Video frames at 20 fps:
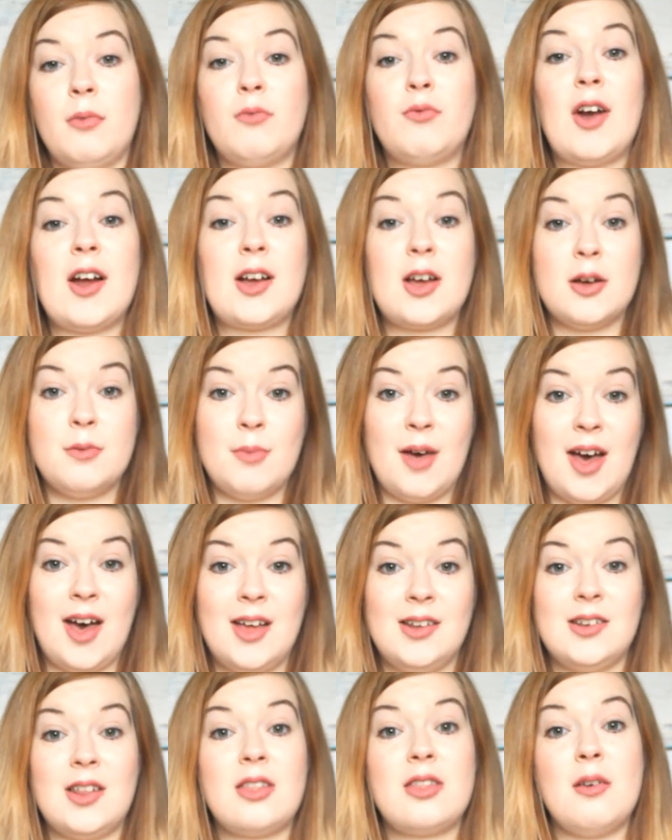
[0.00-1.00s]

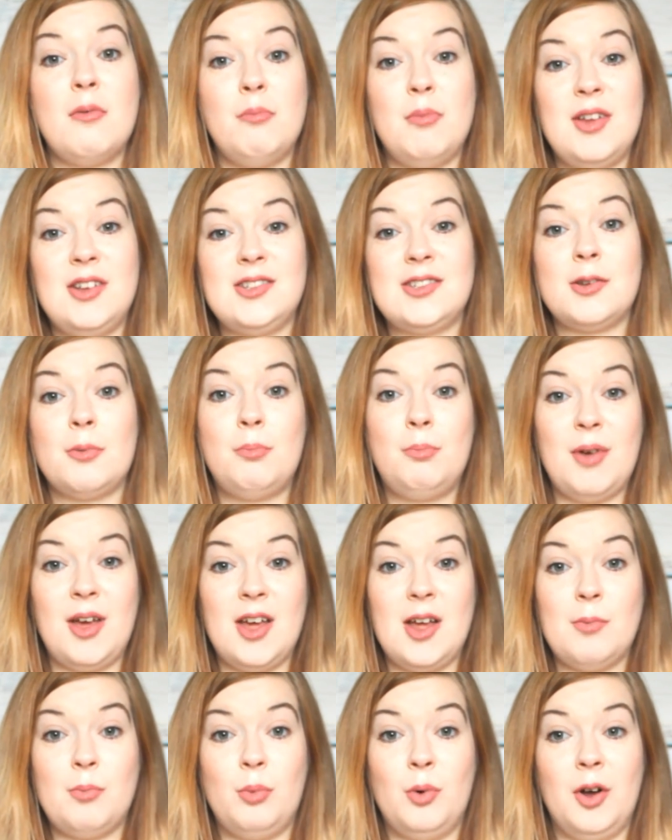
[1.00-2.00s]
recommend the Mint
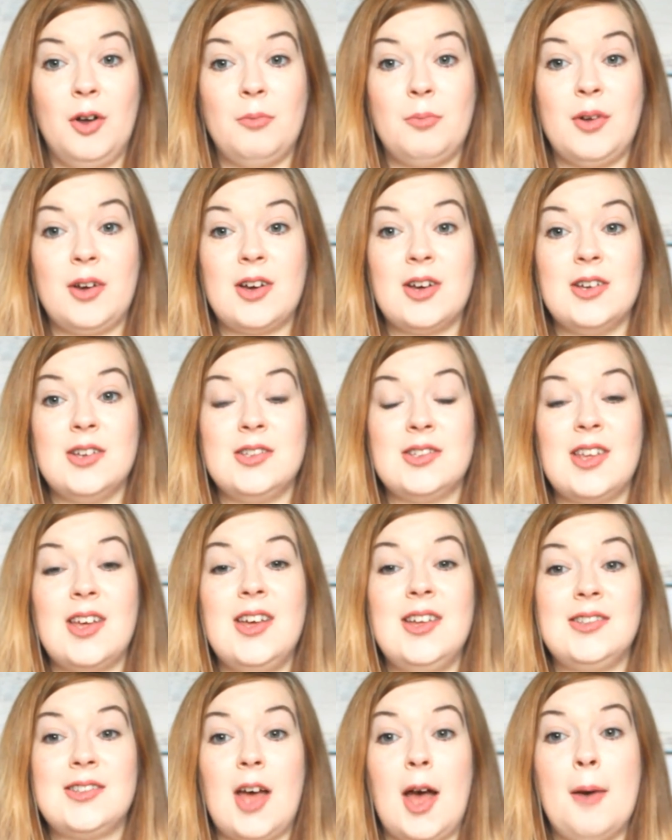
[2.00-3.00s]
Babe one because
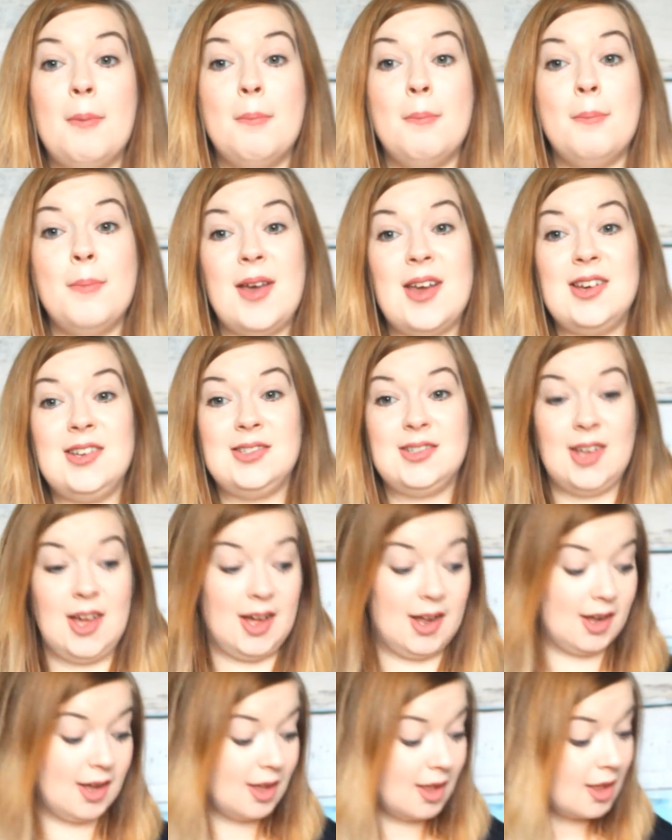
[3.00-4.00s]
it's
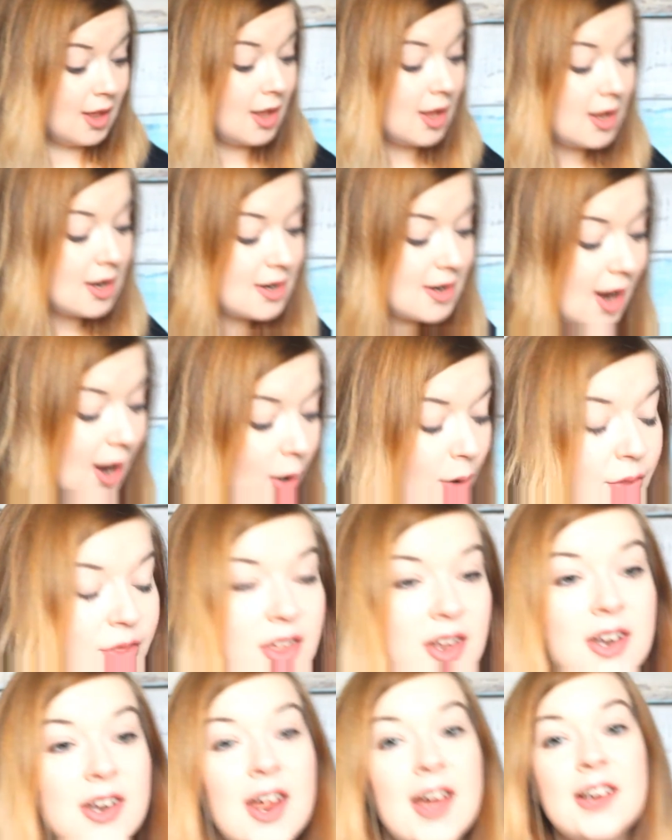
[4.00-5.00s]
amazing. Now
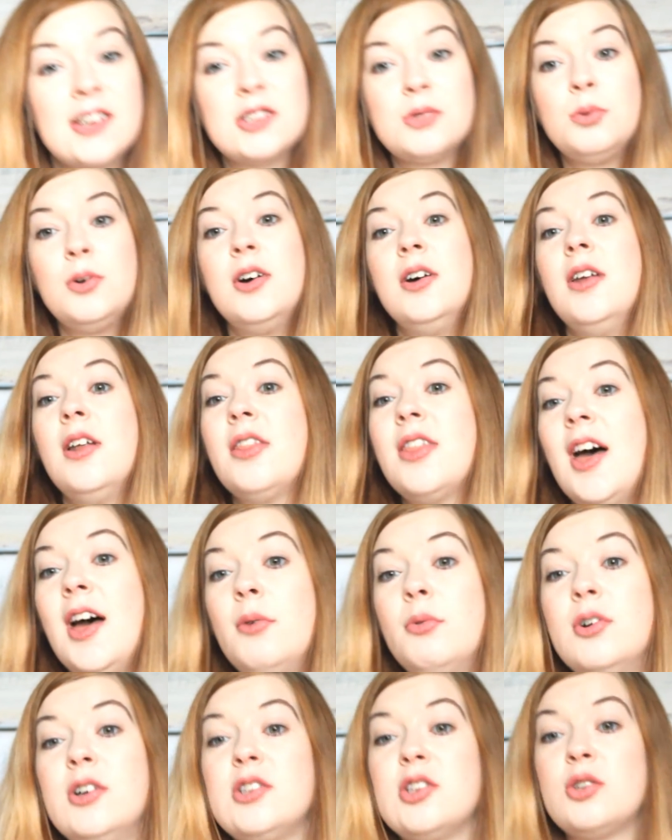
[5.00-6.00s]
the next one
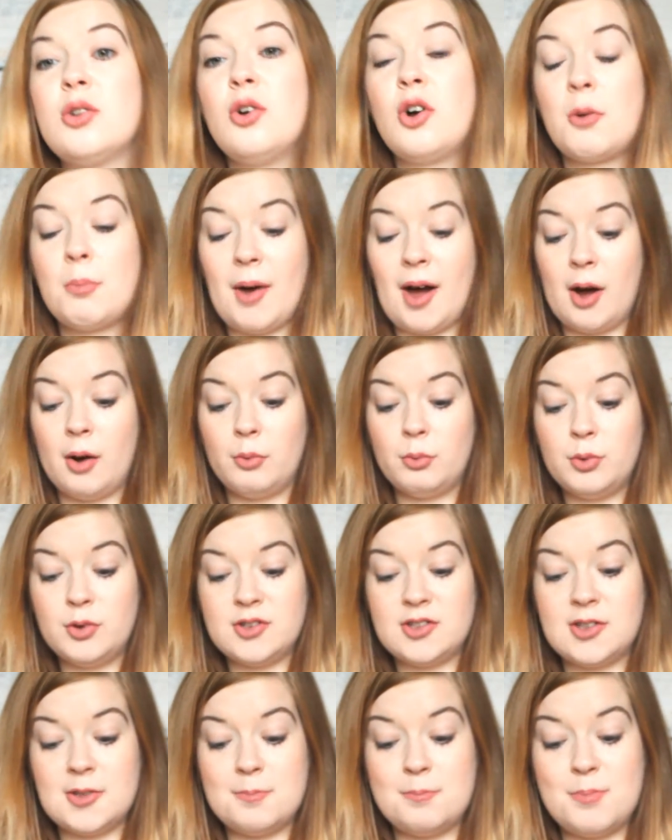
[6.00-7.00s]
that I wanted to talk about
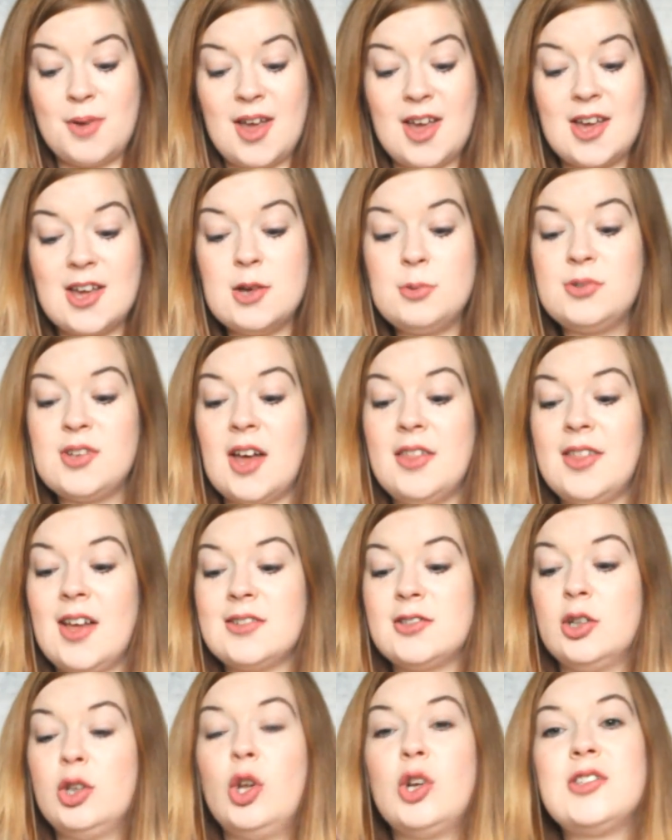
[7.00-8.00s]
was the Babes, and
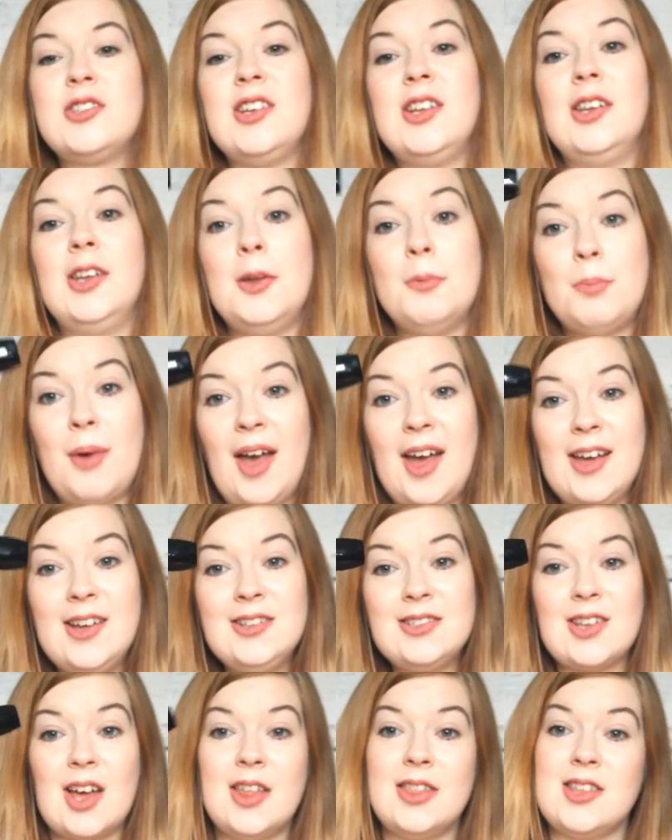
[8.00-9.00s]
that's Lottie Lip
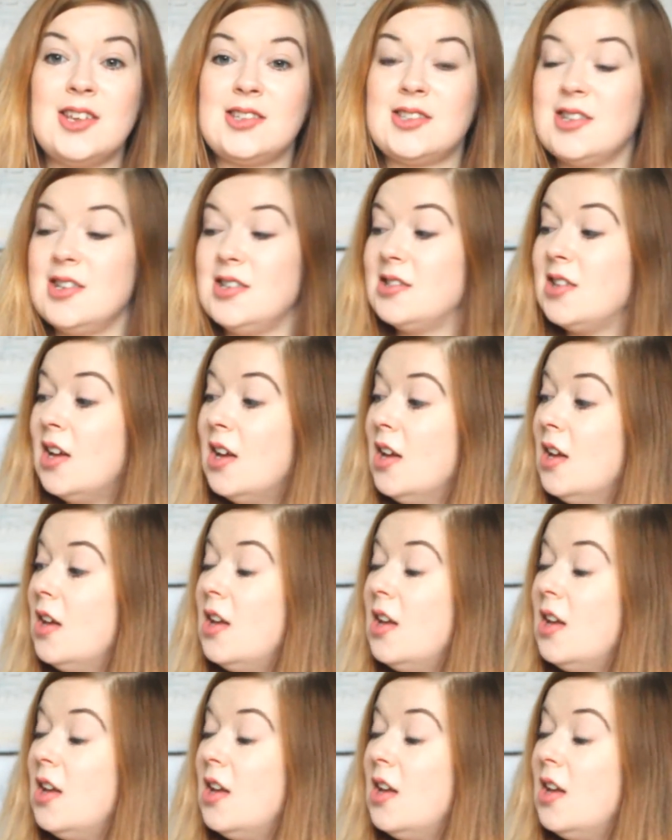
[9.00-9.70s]
Paint, and this is